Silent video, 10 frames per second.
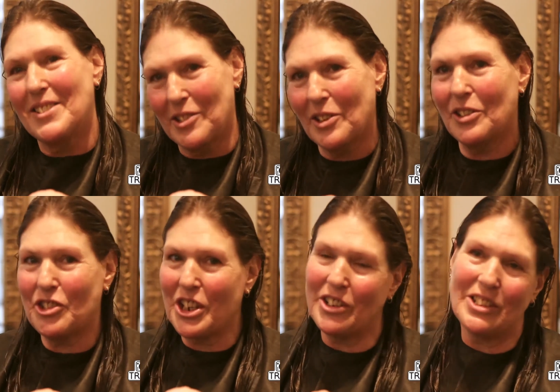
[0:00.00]
So it
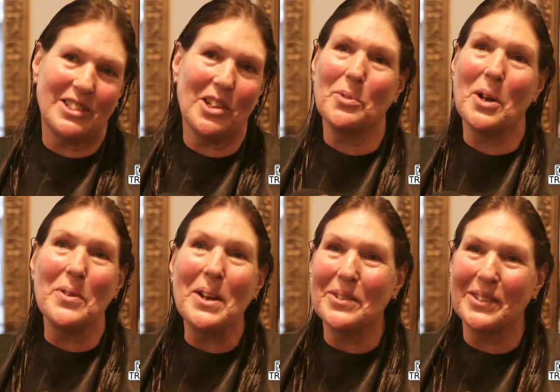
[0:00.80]
cha- it's the other way
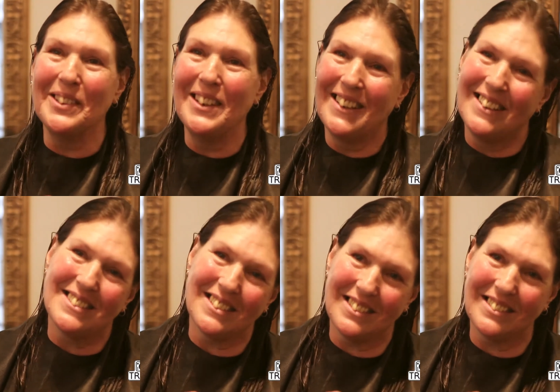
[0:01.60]
around.
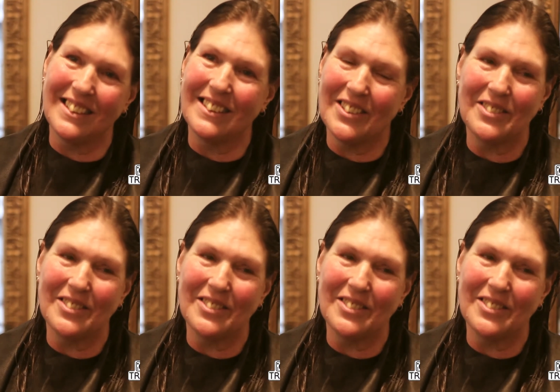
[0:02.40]
So yeah,